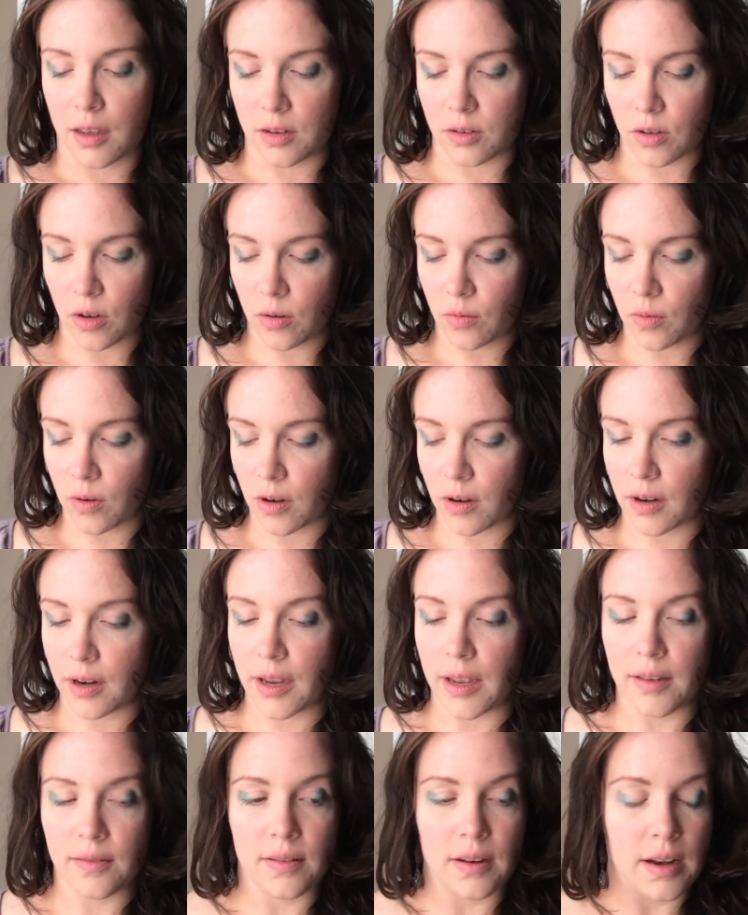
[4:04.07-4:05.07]
And don't worry
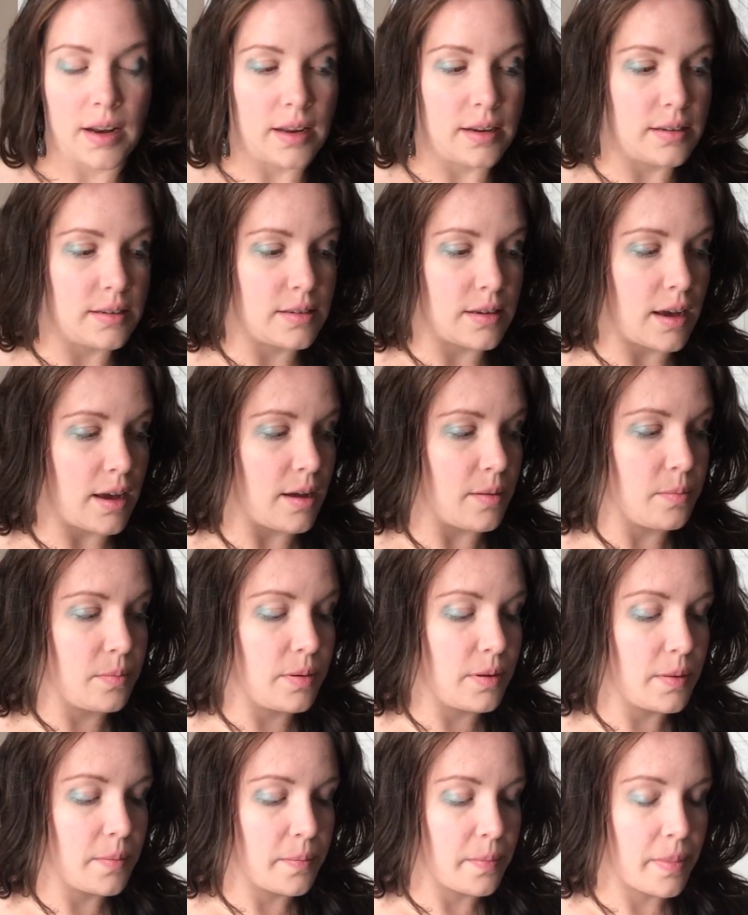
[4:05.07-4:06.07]
if it ends
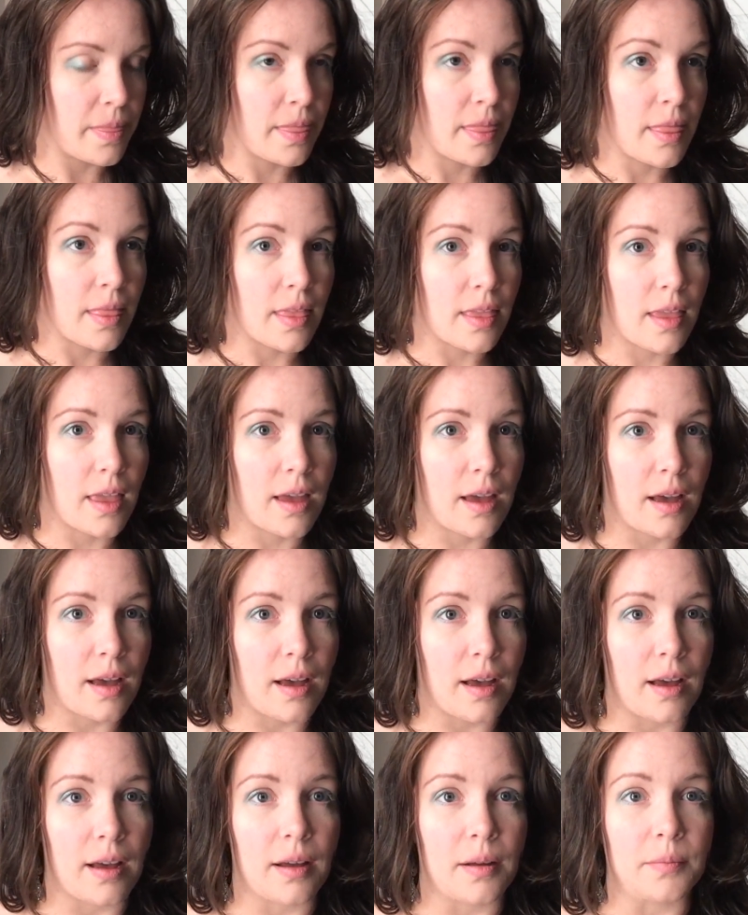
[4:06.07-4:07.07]
up,
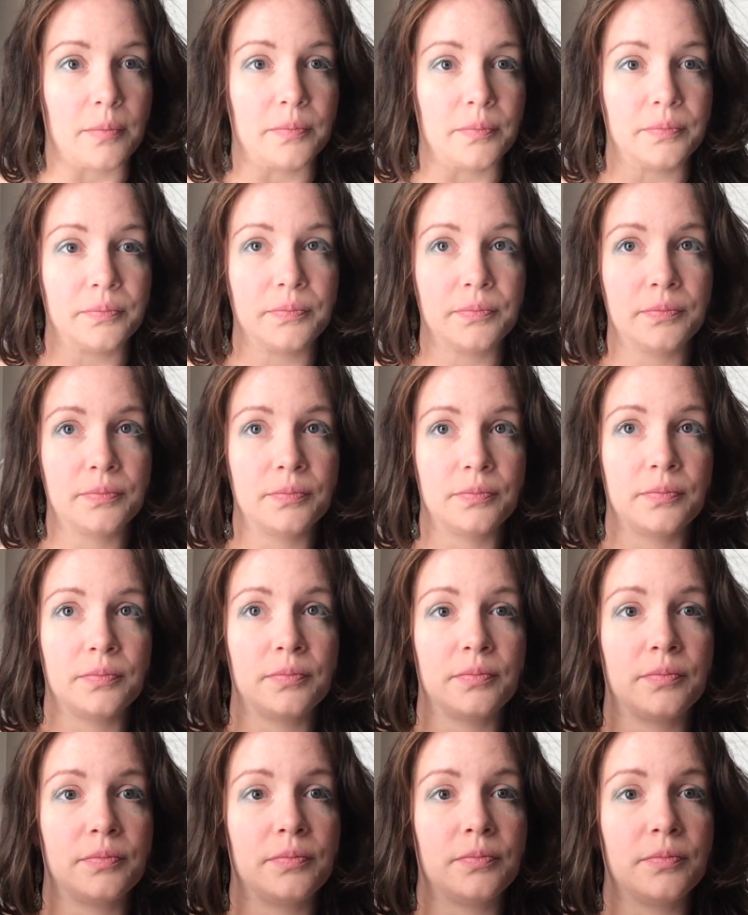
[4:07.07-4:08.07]
um,
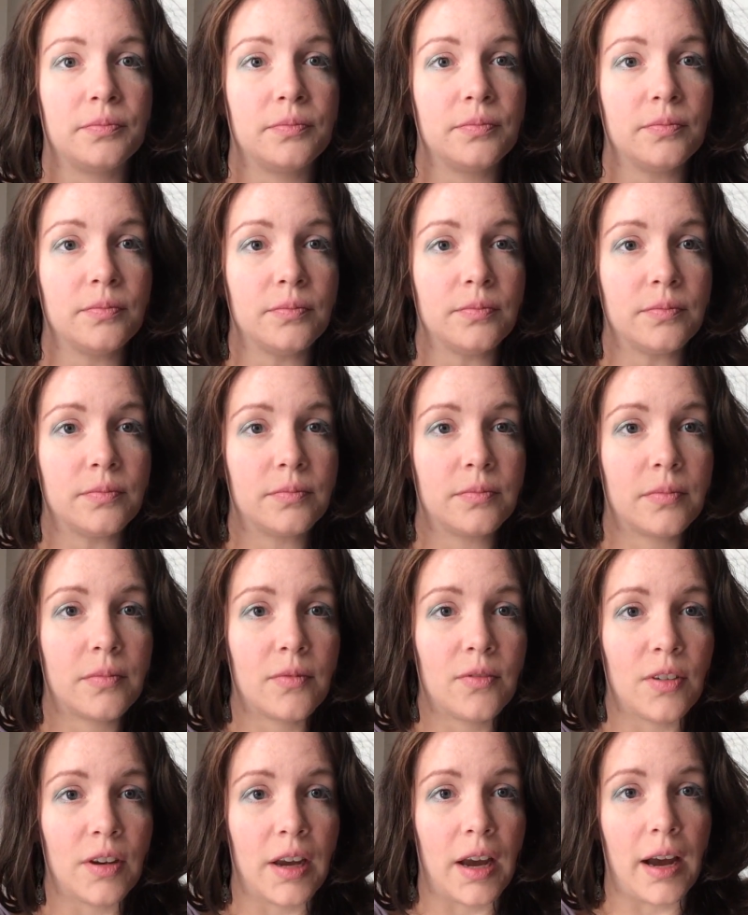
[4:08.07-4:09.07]

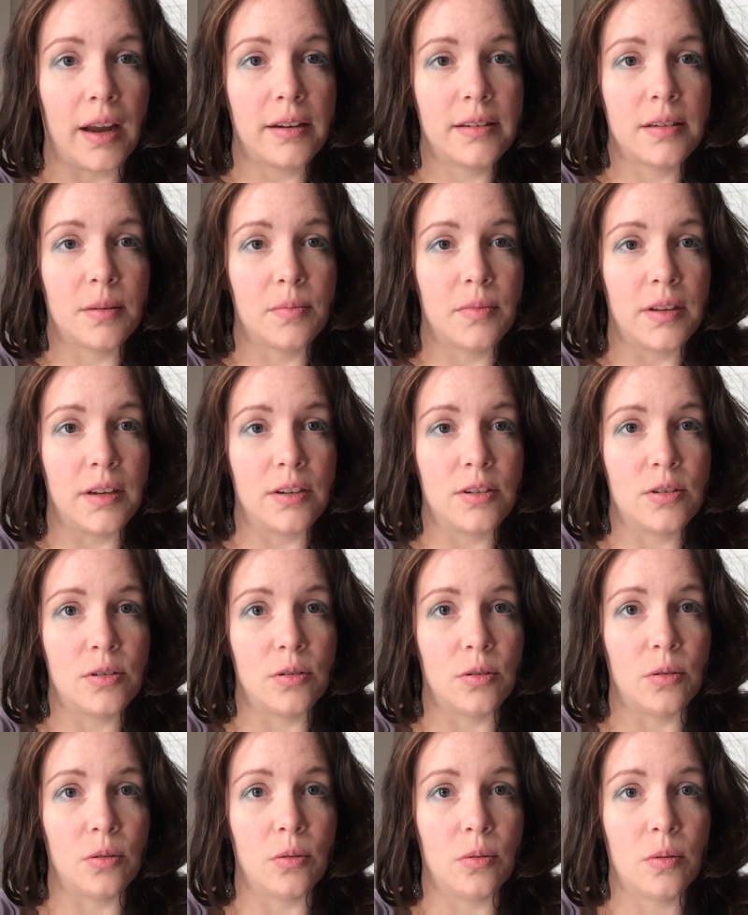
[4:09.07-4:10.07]
I got something
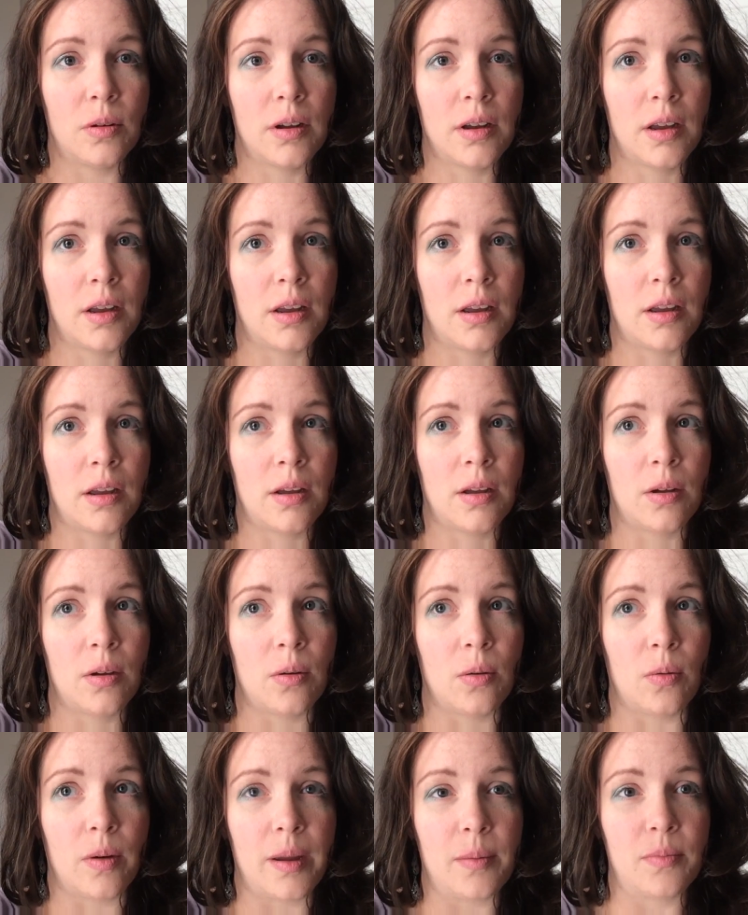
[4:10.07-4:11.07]
to
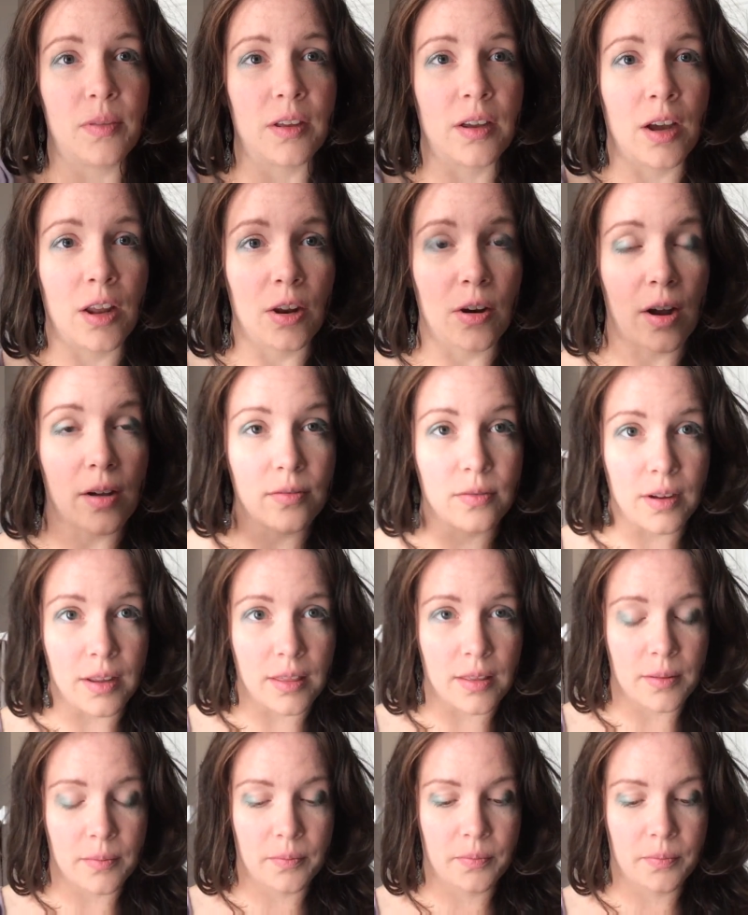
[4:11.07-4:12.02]
wipe the color off with.